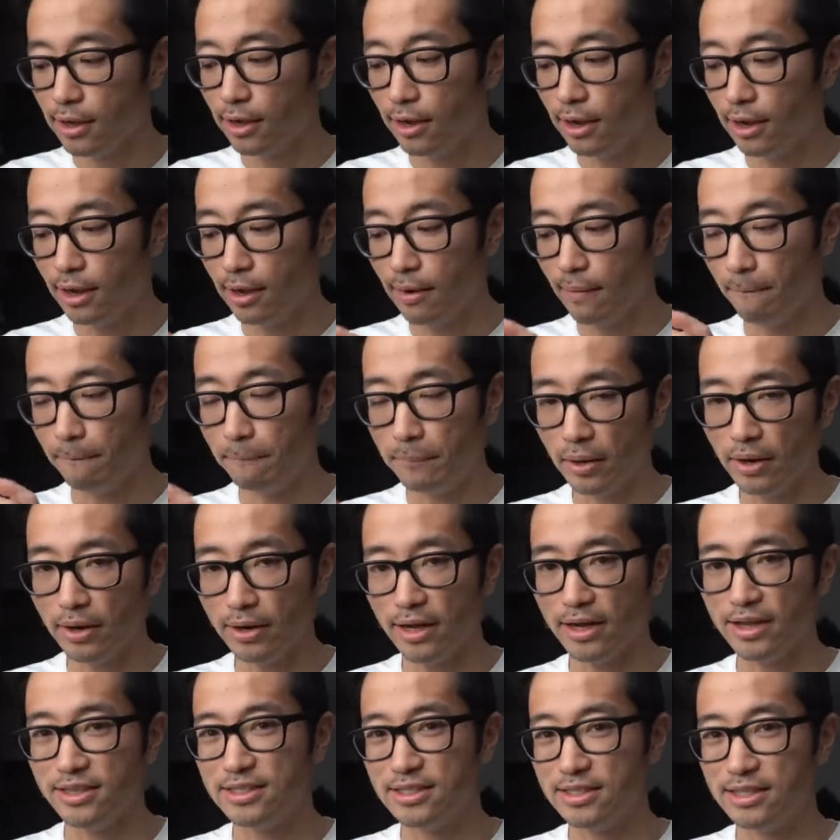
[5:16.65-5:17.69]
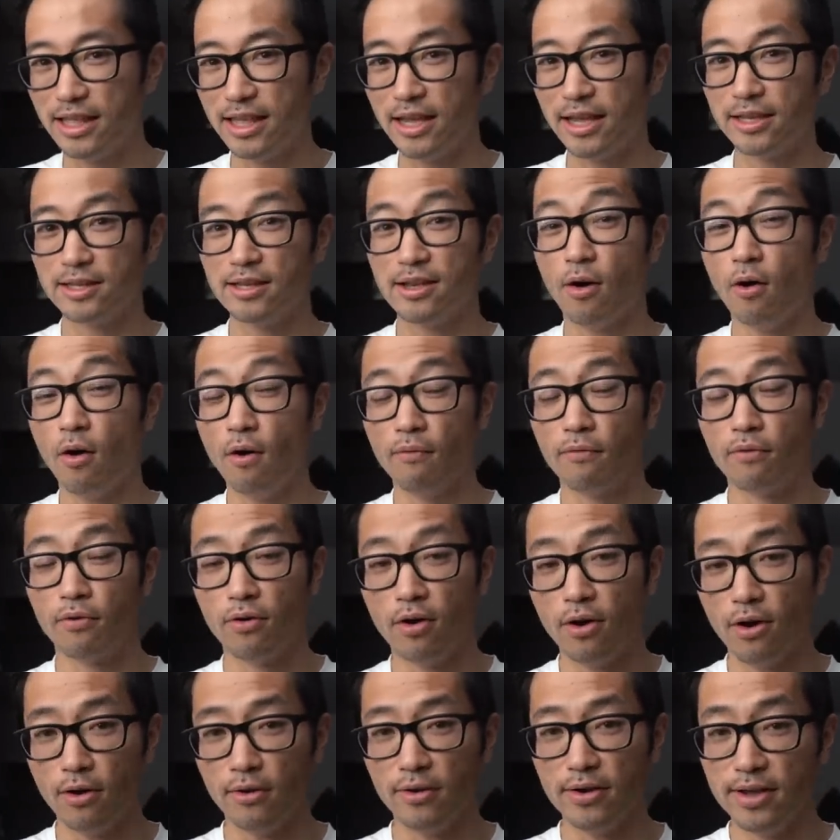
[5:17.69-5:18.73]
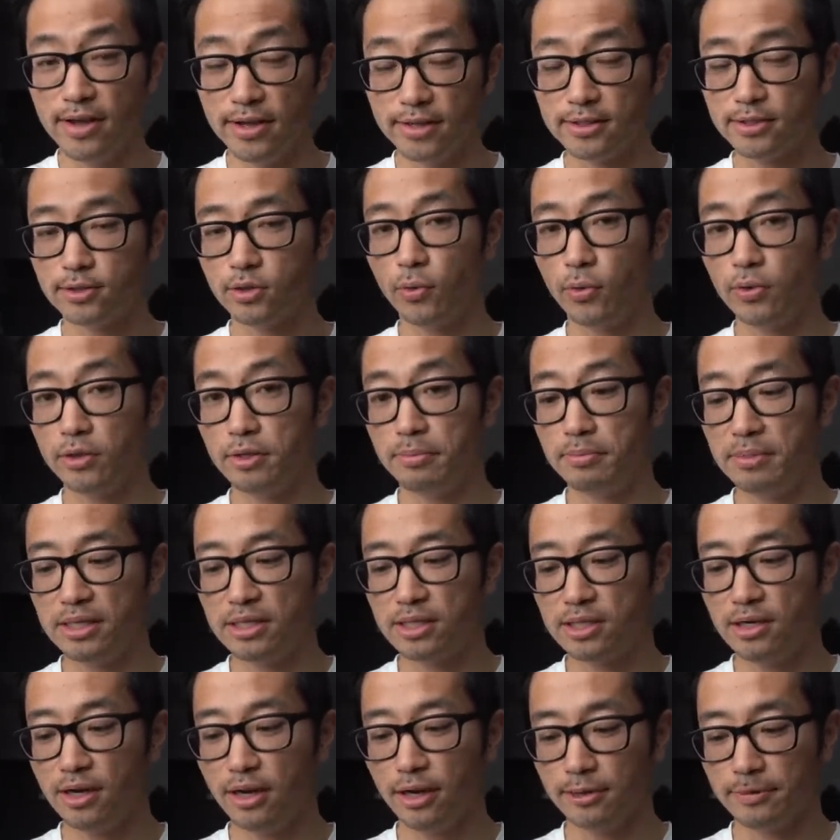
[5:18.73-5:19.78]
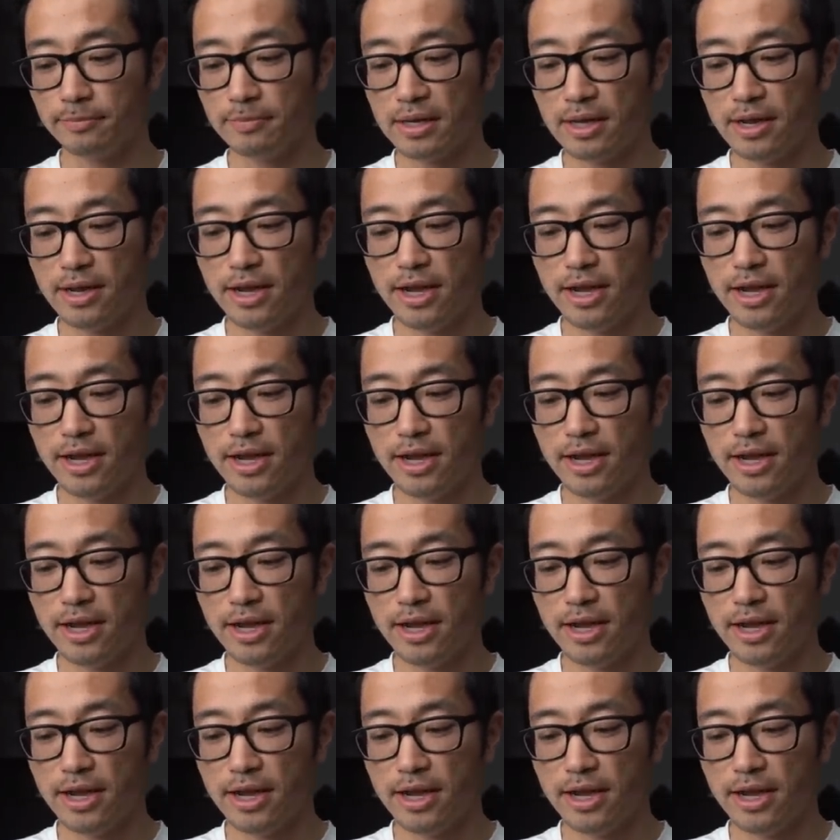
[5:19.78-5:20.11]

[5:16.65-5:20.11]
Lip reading: But I think overall it's going to be snug.